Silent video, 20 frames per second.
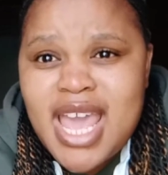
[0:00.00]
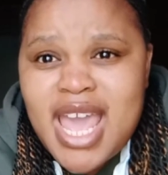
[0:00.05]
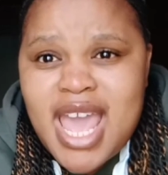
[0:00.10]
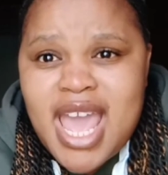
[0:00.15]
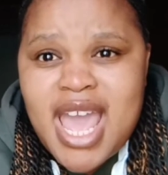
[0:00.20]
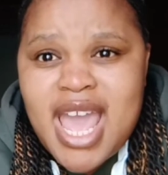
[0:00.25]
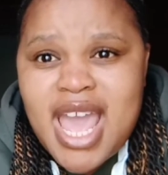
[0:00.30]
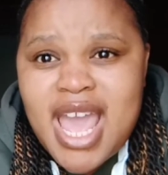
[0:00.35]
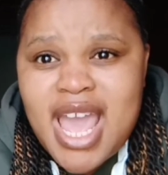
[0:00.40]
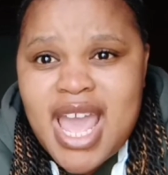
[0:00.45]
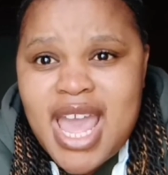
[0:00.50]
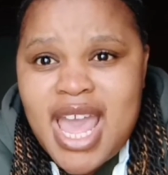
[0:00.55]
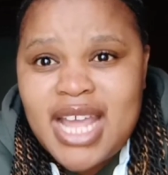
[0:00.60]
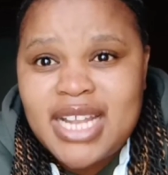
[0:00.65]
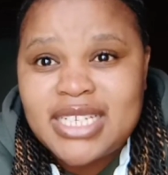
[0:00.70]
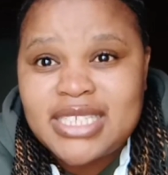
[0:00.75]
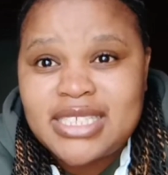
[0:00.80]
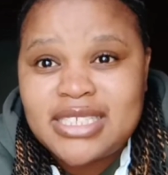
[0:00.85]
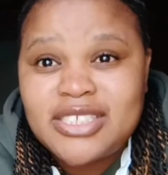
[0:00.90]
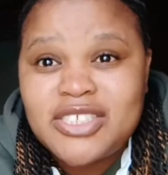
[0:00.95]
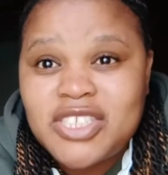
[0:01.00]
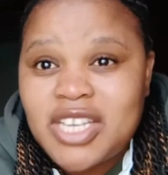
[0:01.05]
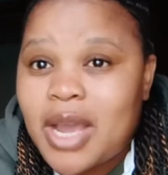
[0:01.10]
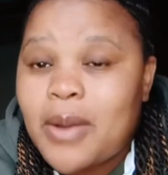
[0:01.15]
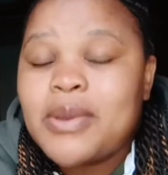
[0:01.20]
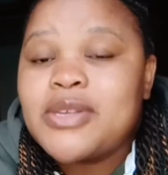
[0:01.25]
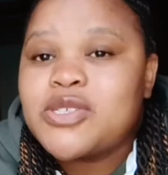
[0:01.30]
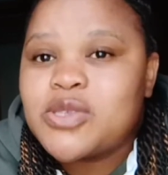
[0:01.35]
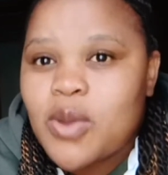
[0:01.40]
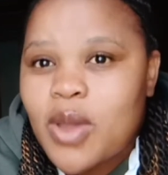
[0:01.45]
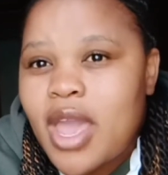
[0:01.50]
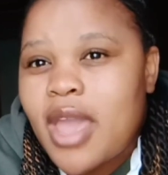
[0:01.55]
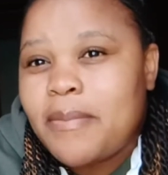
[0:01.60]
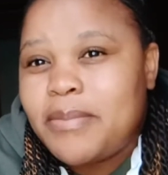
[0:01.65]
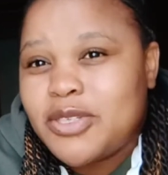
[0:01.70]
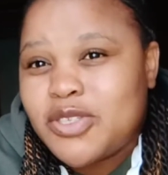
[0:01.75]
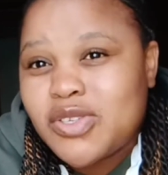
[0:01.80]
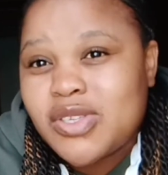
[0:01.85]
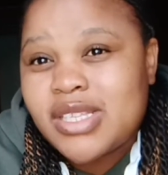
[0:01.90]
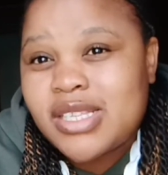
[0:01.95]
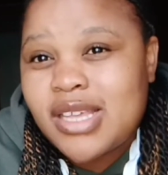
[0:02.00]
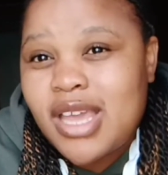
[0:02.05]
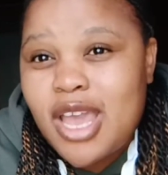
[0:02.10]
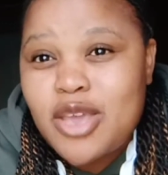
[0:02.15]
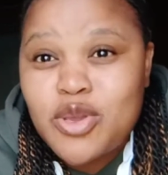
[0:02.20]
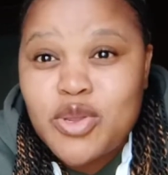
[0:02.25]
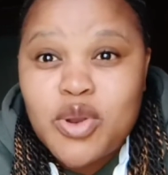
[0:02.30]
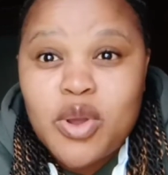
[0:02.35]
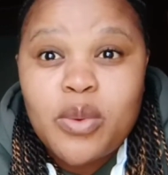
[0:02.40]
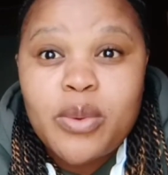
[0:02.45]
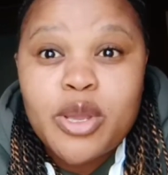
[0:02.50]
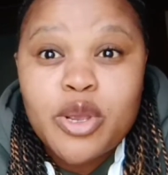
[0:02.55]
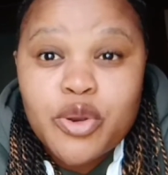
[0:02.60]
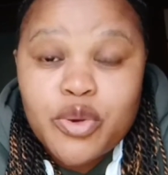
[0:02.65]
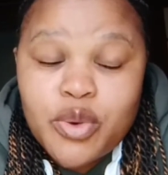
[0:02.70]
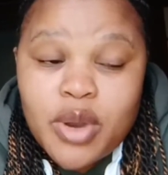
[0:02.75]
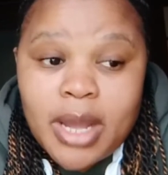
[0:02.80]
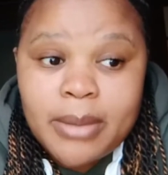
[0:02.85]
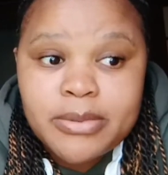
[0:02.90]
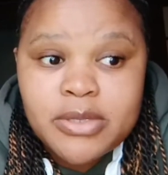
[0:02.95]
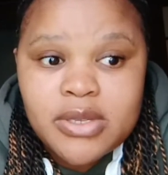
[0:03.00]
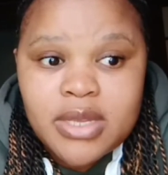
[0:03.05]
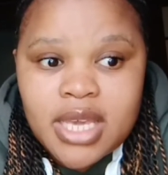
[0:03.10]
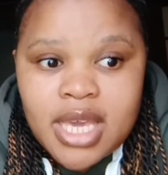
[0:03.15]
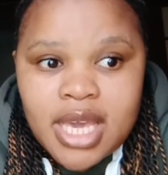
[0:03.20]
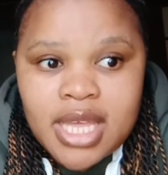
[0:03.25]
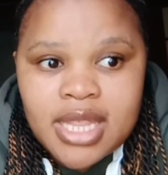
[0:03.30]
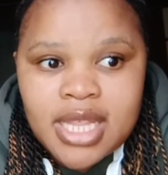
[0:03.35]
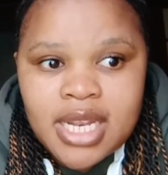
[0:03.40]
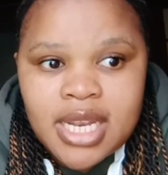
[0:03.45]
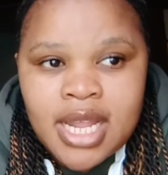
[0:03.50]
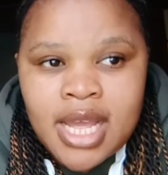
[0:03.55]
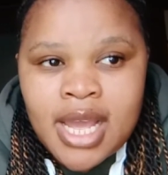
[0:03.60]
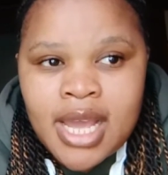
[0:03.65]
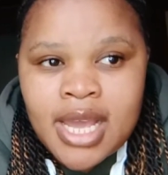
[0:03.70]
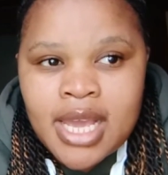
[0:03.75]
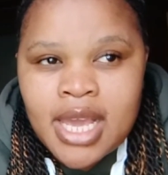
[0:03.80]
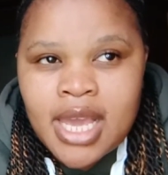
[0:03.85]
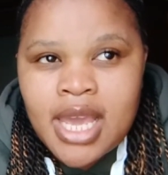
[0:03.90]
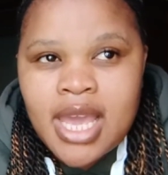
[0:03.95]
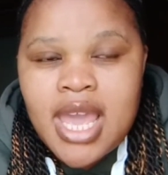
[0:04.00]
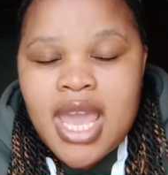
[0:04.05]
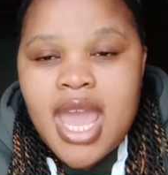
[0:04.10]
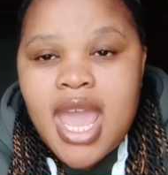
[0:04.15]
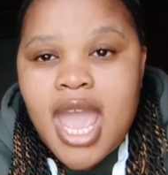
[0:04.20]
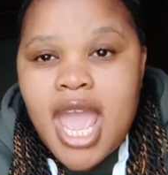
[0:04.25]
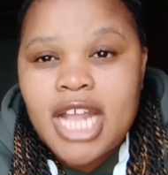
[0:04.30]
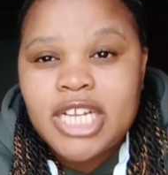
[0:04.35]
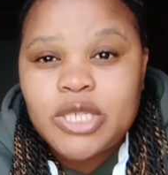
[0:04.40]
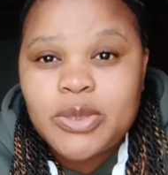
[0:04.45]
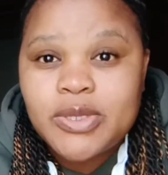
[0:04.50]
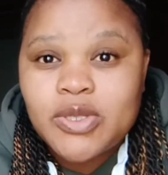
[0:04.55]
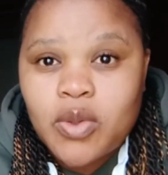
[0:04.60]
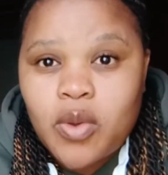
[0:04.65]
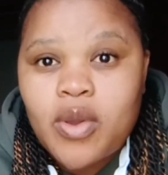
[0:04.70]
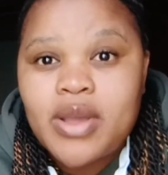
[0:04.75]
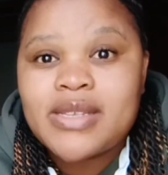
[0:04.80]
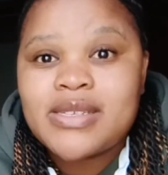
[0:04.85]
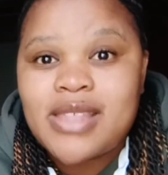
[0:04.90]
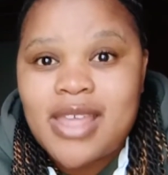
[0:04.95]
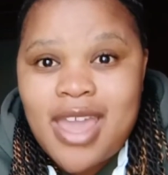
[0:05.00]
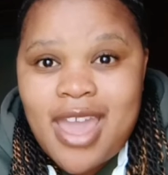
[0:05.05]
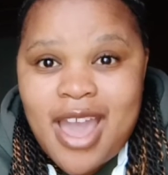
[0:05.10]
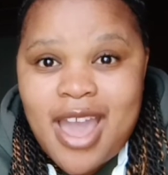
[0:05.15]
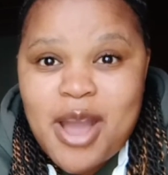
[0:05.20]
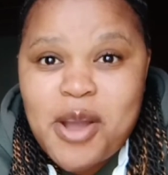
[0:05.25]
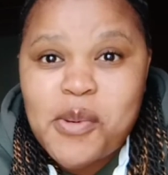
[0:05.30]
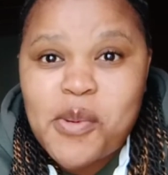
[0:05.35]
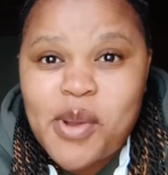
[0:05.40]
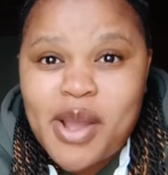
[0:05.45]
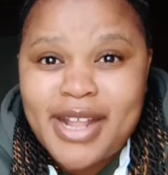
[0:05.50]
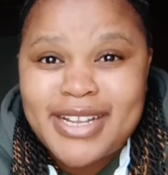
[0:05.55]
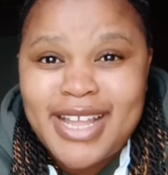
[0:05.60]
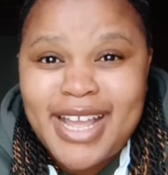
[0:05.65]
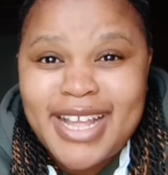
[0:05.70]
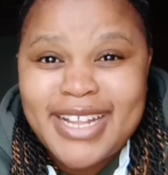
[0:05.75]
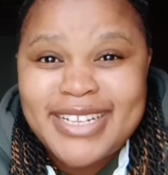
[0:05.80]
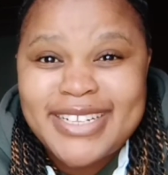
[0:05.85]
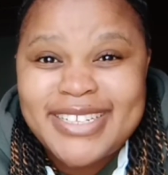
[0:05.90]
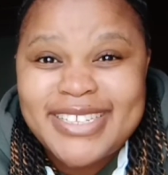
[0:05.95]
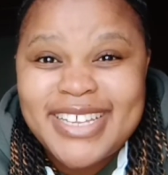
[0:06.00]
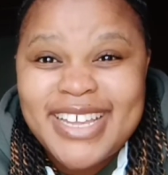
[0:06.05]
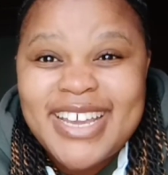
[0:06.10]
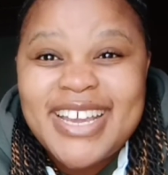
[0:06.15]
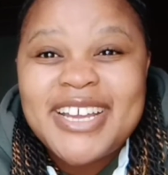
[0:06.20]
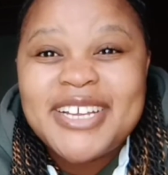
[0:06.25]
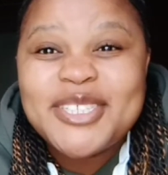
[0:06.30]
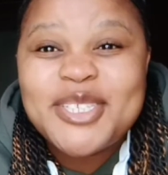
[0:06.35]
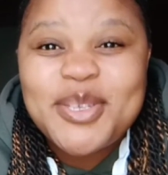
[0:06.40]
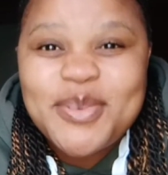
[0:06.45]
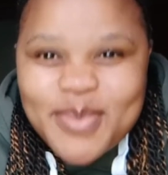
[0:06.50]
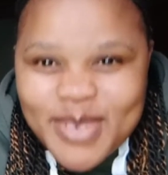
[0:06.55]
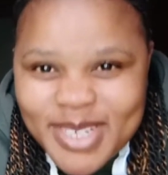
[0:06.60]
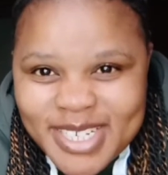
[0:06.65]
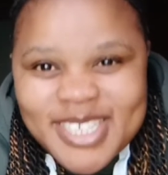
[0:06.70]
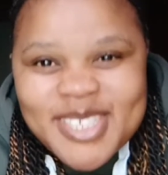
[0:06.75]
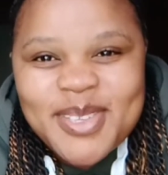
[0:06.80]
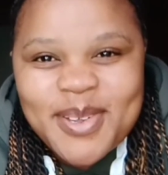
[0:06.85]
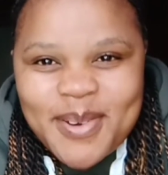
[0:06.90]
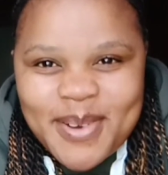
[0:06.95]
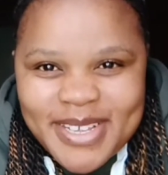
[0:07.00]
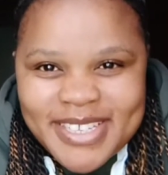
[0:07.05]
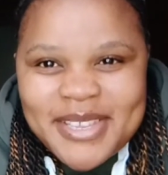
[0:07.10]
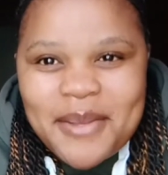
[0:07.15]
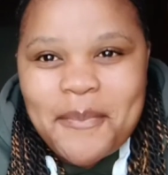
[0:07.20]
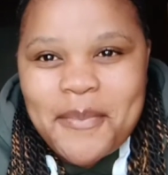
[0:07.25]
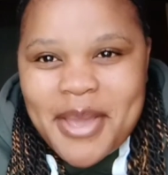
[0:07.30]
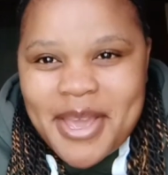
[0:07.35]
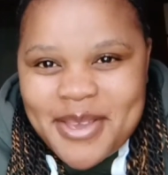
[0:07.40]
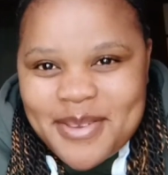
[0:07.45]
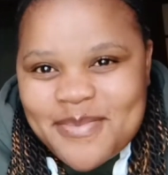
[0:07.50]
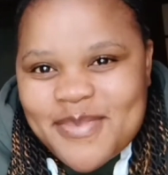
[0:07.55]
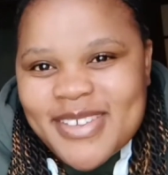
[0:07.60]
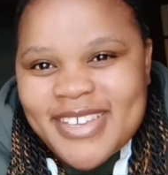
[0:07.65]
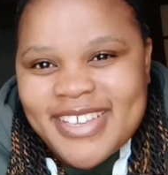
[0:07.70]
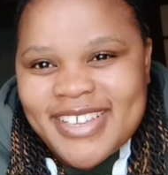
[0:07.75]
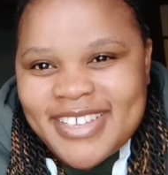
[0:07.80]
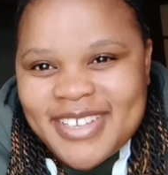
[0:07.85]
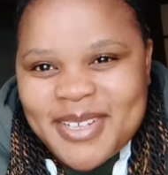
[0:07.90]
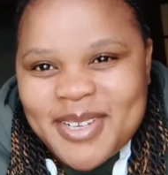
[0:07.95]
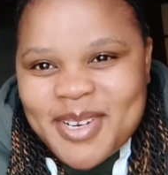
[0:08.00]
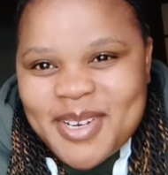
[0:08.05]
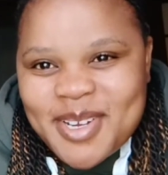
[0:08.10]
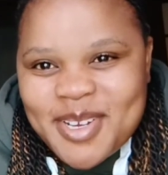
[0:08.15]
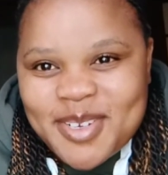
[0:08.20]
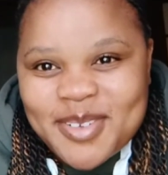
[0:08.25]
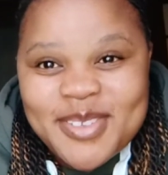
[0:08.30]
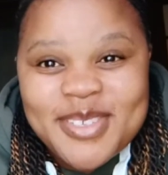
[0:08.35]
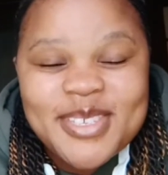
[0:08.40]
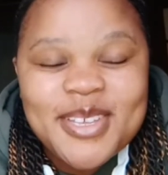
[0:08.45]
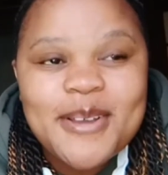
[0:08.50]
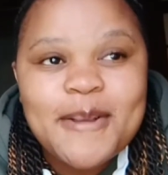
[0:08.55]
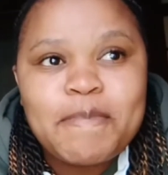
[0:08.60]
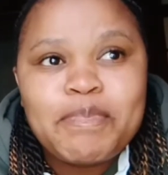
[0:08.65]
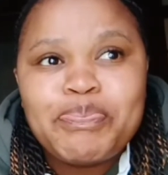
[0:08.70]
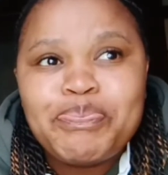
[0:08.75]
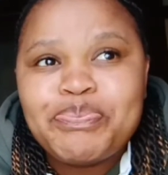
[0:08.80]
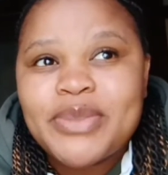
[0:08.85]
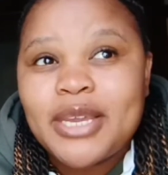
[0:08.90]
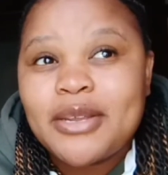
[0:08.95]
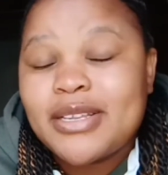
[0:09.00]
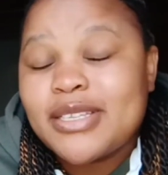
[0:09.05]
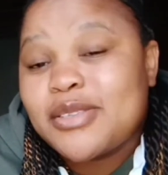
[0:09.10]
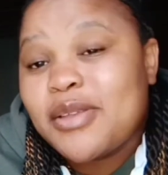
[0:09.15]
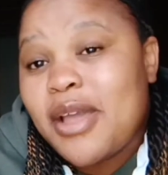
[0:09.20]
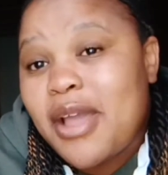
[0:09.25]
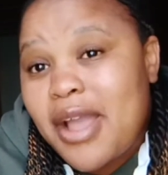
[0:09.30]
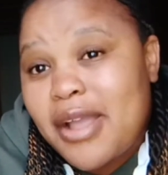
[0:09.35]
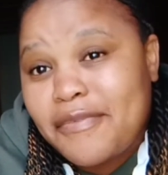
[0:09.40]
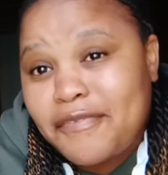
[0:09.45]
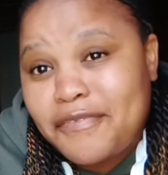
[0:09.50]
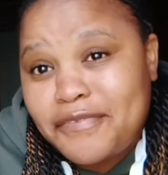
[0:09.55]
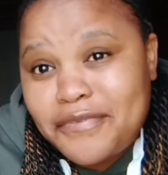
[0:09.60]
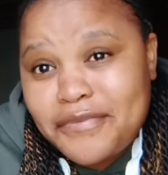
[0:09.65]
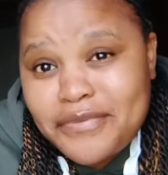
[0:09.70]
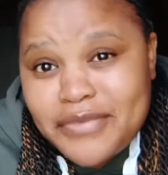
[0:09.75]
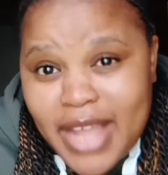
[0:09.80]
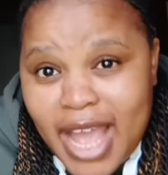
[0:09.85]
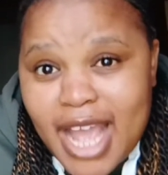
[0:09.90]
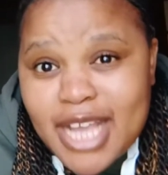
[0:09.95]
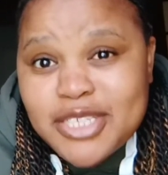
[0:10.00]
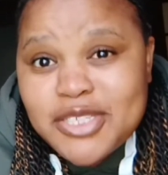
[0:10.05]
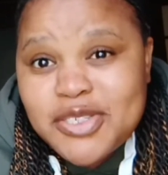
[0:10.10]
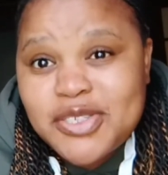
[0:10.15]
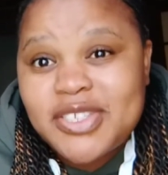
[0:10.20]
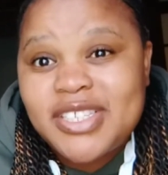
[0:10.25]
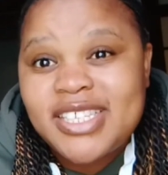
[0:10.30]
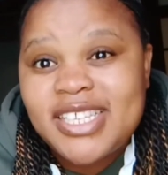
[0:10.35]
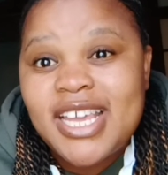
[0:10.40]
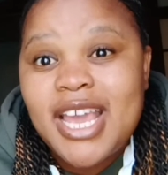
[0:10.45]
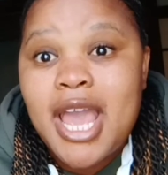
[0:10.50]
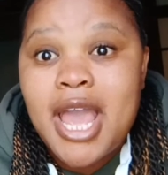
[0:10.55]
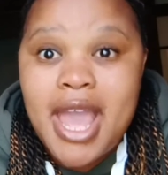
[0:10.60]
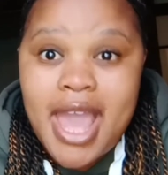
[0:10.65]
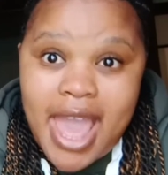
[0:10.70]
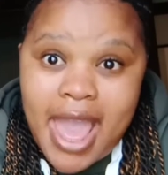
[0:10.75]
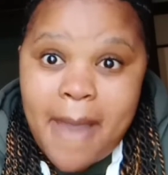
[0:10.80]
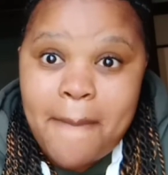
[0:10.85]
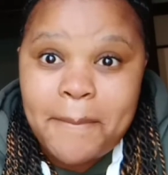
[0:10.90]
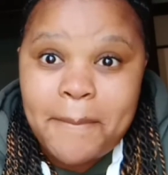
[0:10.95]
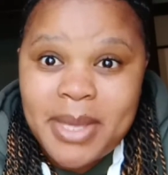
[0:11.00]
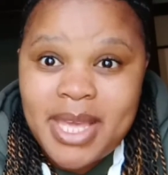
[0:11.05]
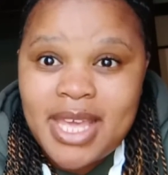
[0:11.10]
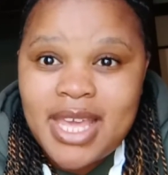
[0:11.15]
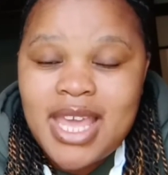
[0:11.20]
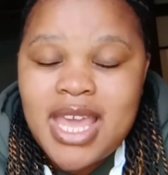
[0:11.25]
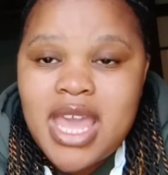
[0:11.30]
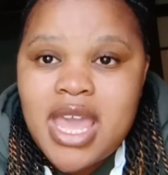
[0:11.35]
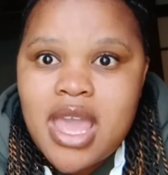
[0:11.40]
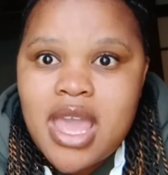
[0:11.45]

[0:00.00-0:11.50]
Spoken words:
And I was so happy to see her. You know, we grew up together now, yeah? And she was always the young one. And to me, she's always a baby, you know? So it was nice to see her happy,